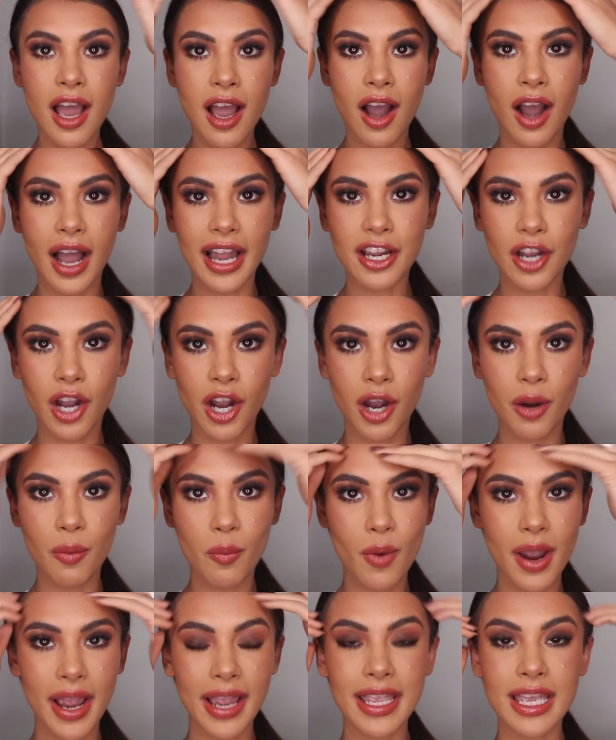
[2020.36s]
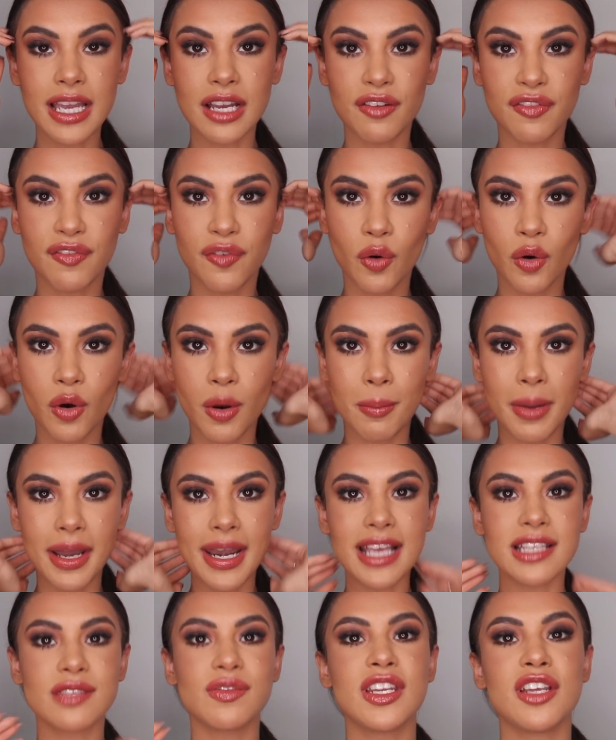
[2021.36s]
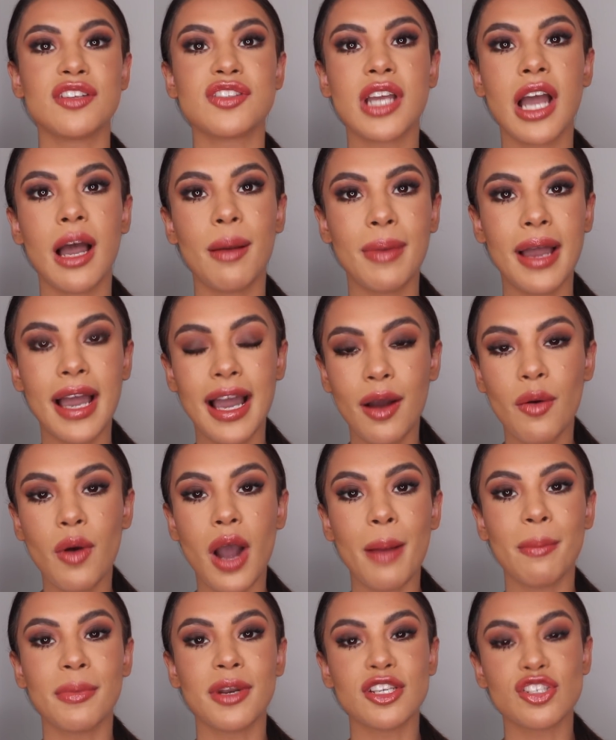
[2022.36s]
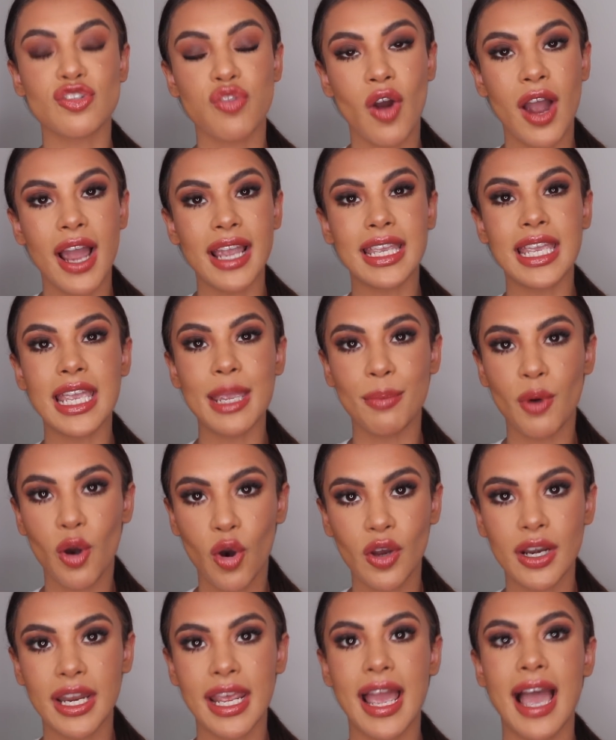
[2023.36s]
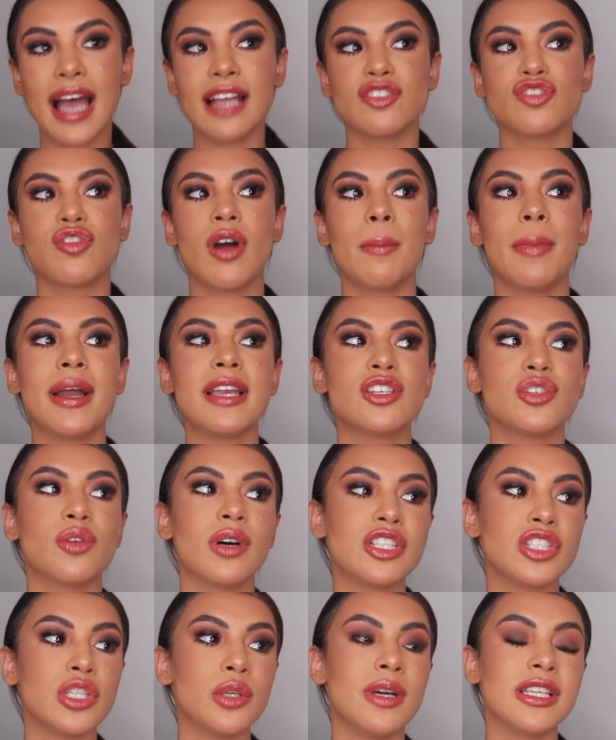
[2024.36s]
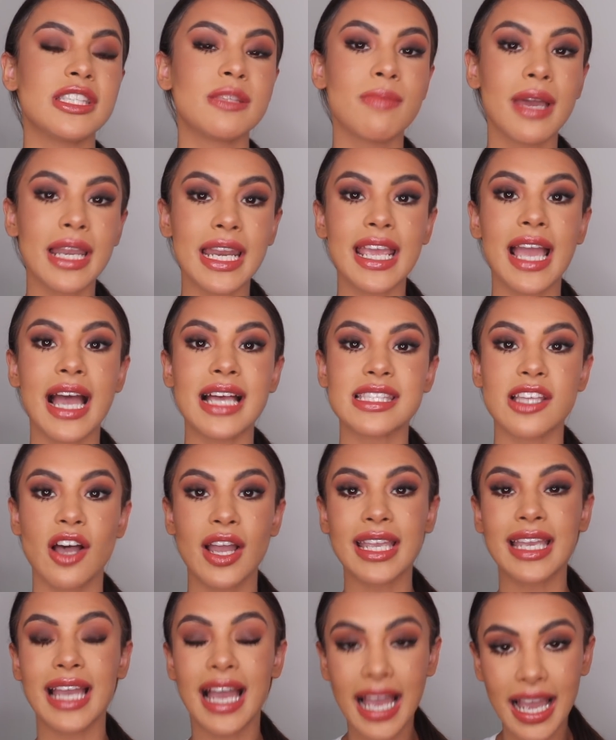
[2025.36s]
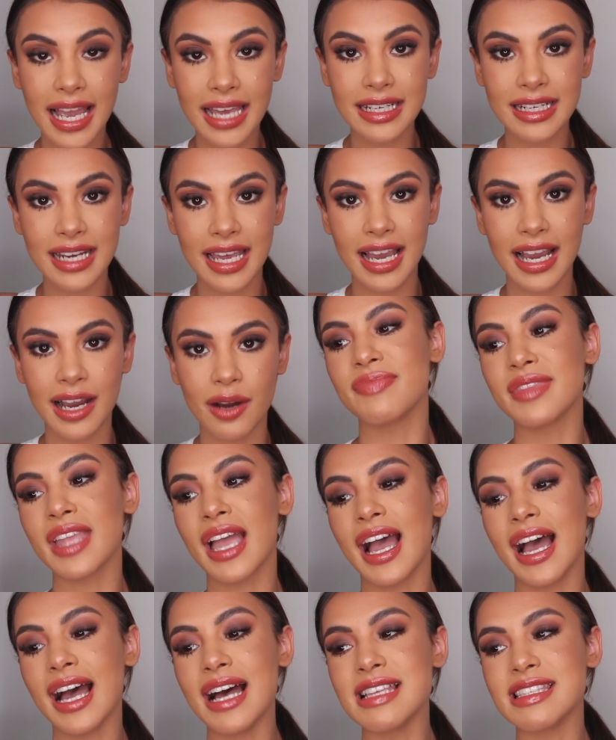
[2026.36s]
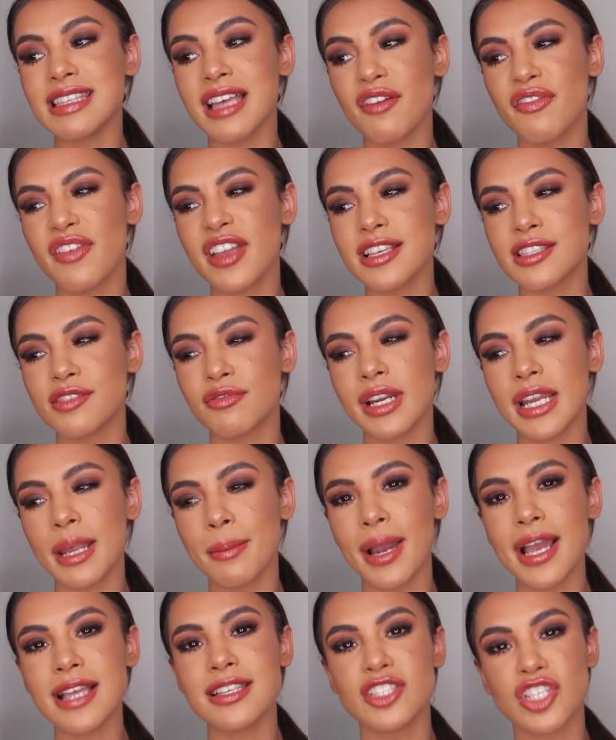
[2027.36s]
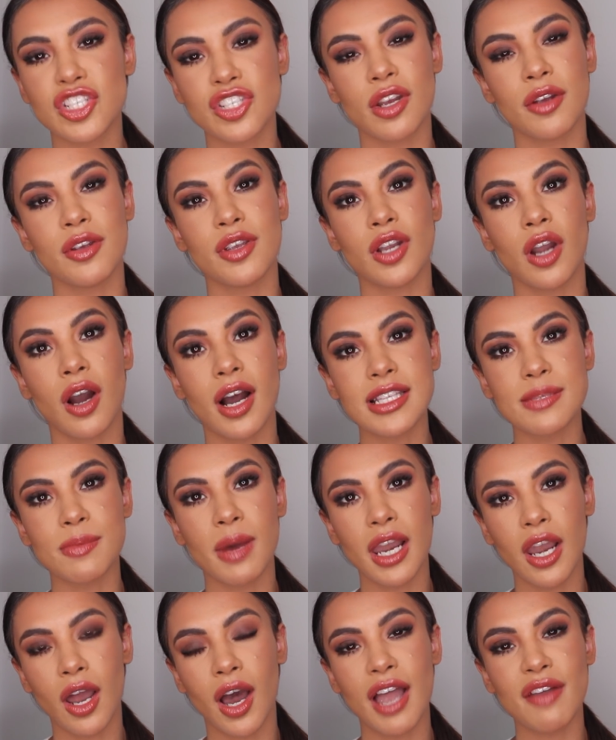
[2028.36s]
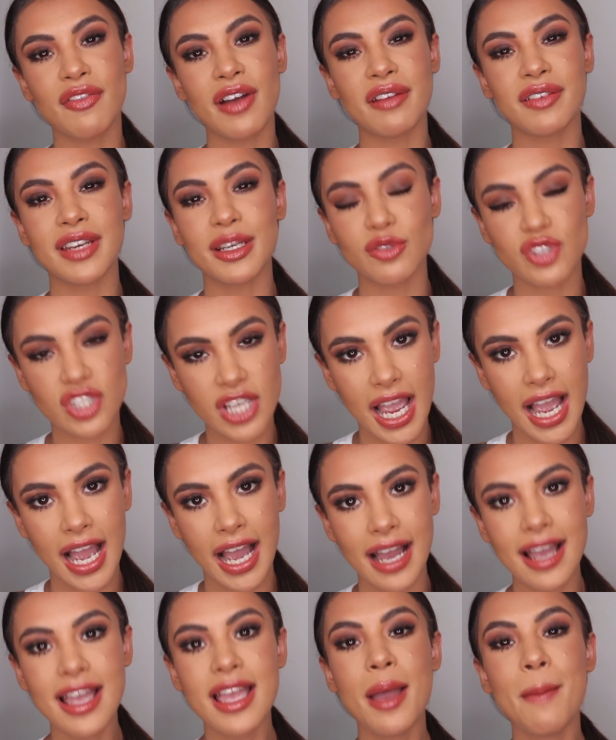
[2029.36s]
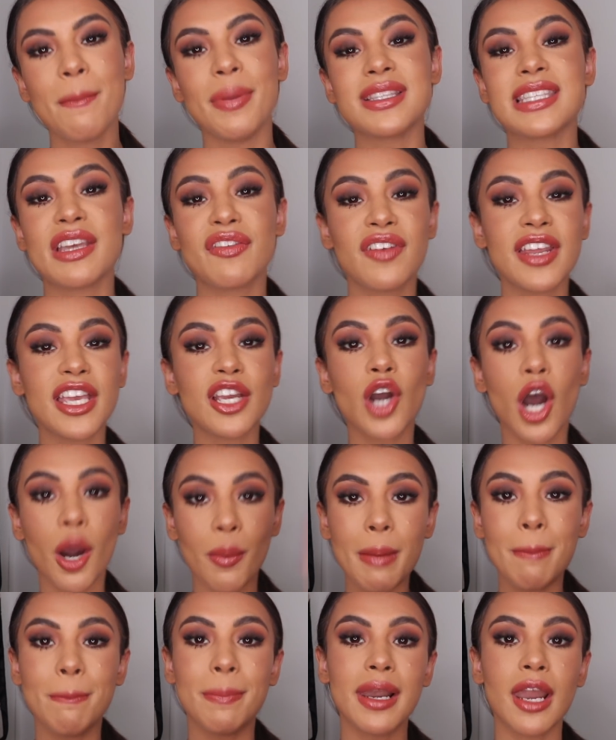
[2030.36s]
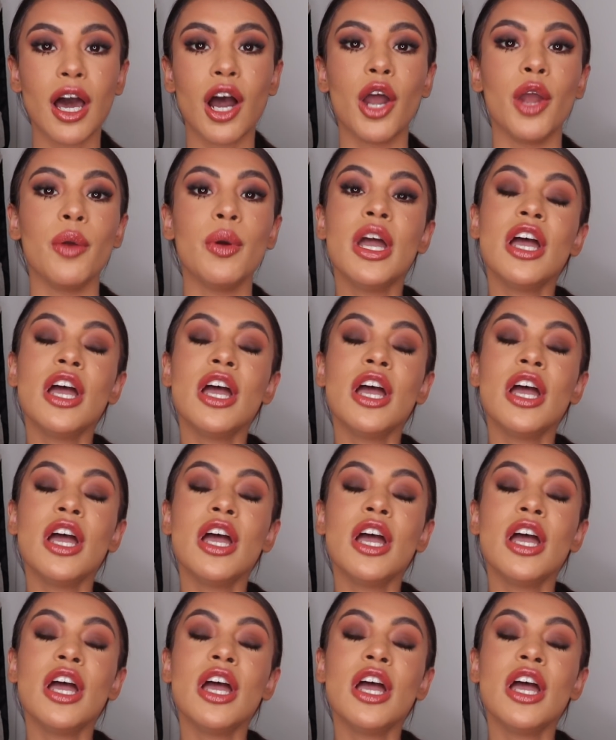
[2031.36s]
I can't wait for my next video to come out. I'm going to try and keep on it and try and make sure I do as many as I can now, as I think it's really amazing to show you guys my life, have a little chat. But definitely comment below,